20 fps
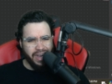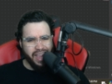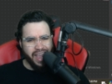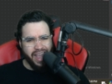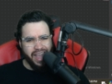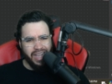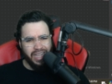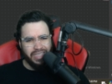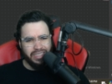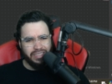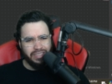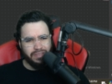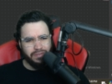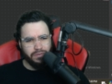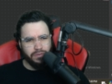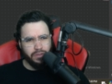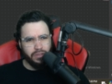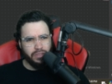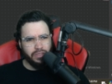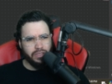And
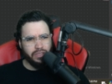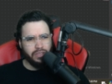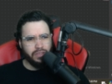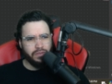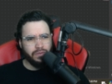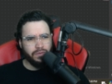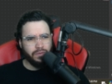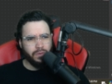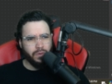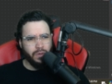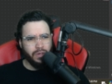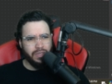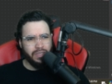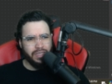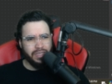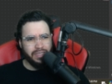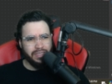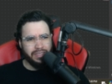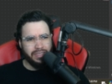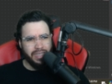for for
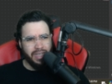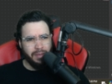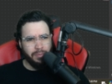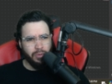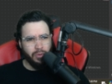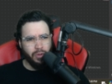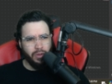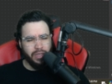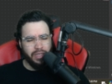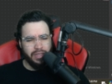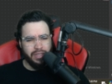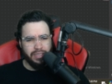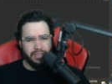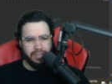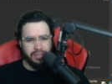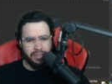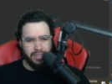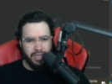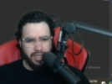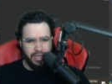example, in
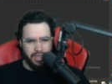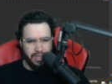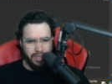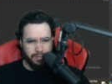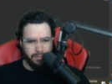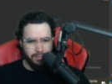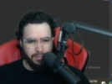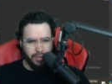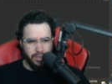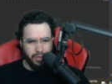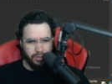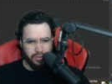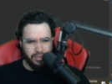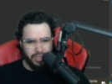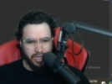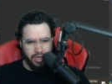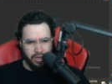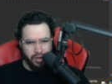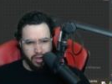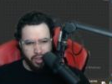this um, you know
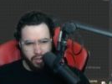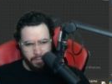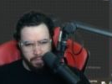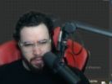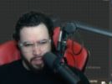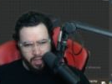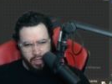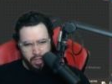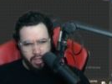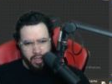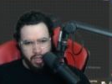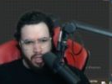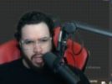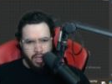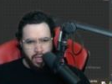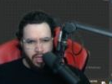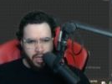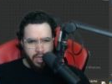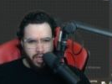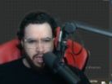scenario,
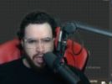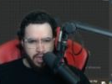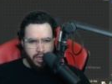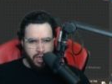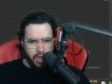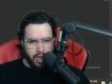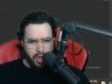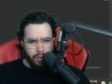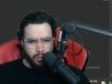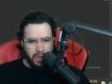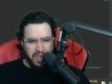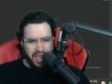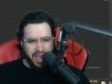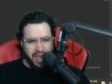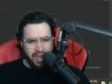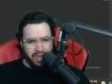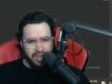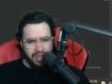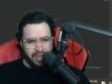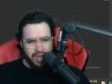uh, we
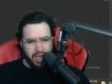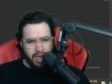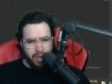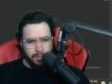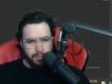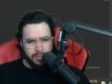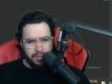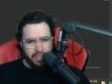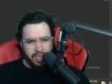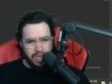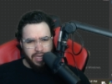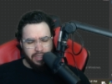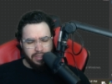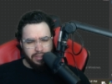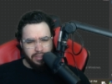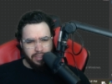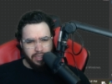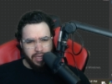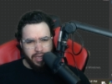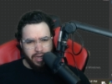had an update
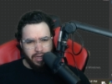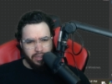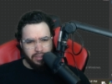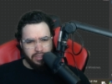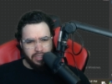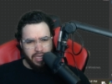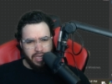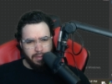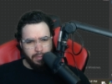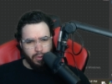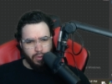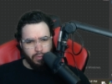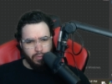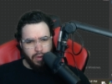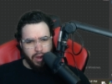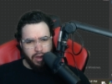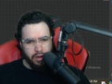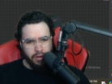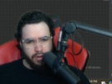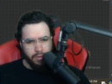Airtable
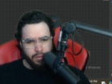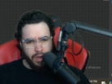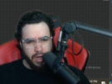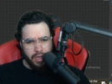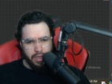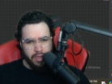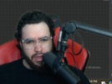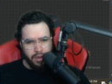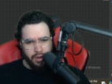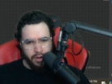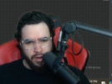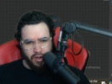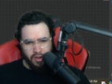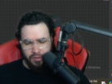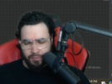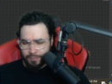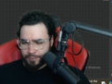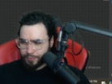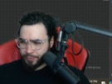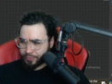record right
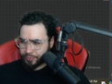here.